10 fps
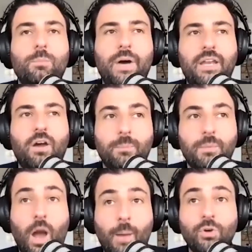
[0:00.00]
But
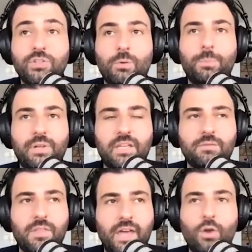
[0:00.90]
I'm also a believer
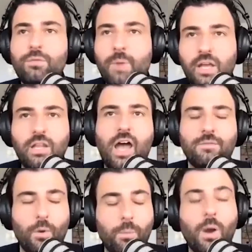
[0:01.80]
that over my
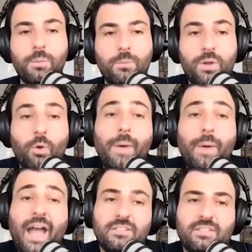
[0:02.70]
life, we all
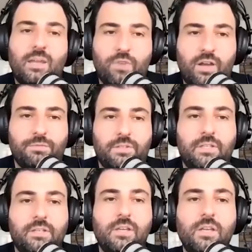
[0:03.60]
pay the same
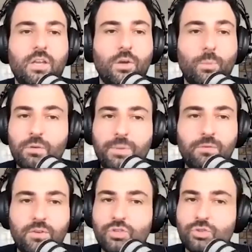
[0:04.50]
roughly. Whether it be
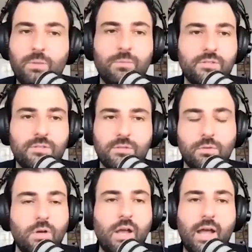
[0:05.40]
in treatments
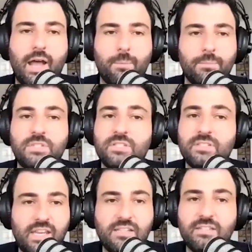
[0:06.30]
or
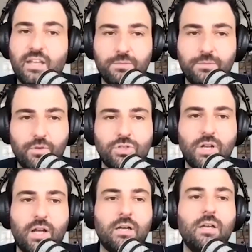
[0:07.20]
disease down the
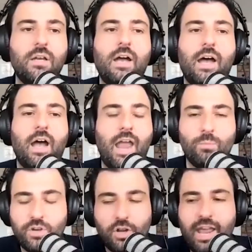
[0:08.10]
future.
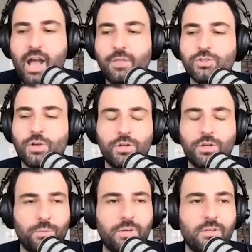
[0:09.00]
And we're not a health show, and I
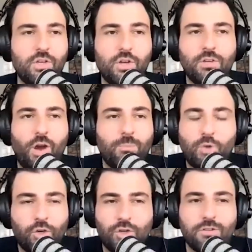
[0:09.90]
don't want to, go, I'm
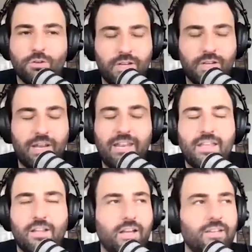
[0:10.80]
not a doctor or
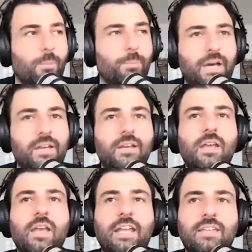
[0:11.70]
anything like that. But
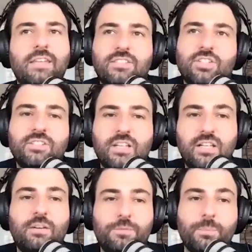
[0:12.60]
it's just
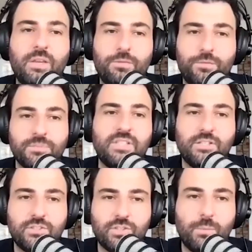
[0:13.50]
clear from me from
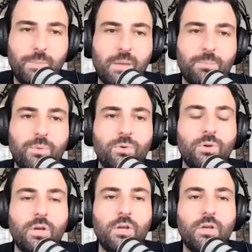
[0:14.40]
seeing so many
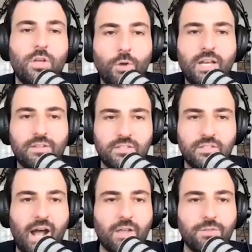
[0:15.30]
people go down this
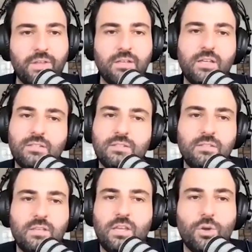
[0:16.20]
path that it's,
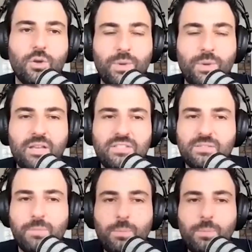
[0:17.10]
we
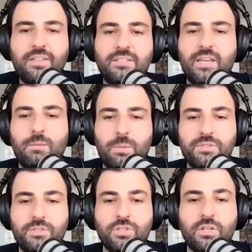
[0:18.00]
pay the same net
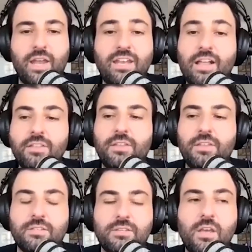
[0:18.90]
position. And the other
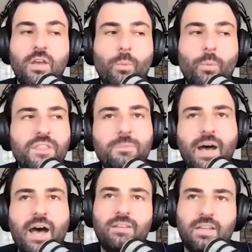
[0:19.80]
thing is when the
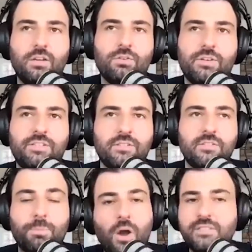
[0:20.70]
demand increases,
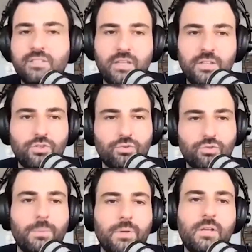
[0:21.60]
the prices are going to
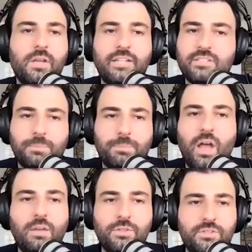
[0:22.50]
drop. It's
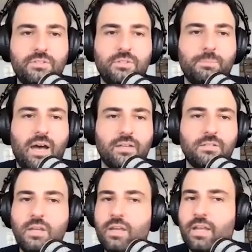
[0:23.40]
supply versus
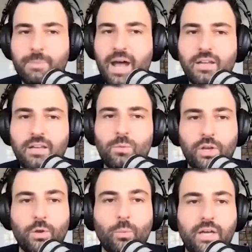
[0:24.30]
demand. It's marketing
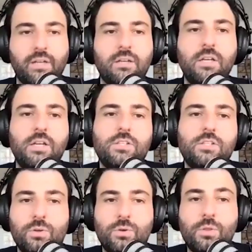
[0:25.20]
101.
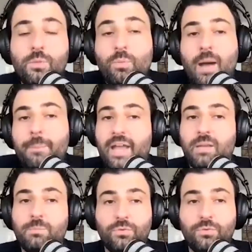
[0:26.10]
So we are
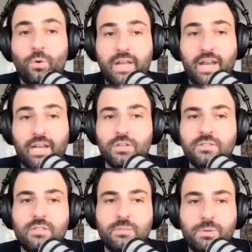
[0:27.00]
paying more for organic
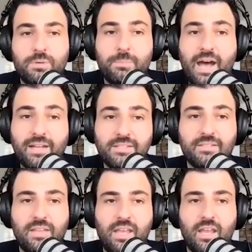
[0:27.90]
because the demand
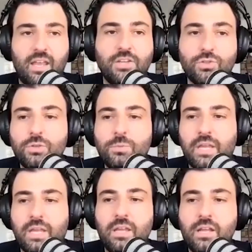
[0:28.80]
isn't there. It should
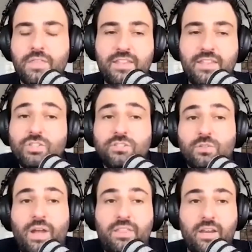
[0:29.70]
be that's just
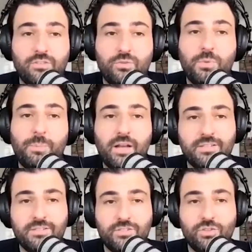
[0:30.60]
the way that our
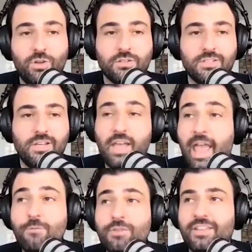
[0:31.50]
supermarkets are stocked.
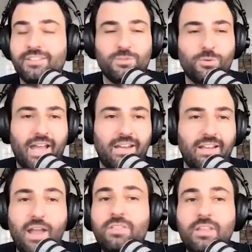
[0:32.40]
Everything's organic.
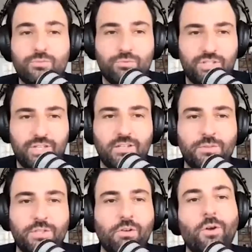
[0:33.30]
Everything's
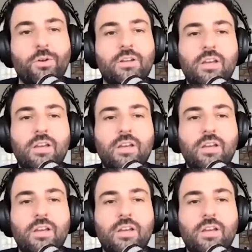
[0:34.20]
regeneratively grown.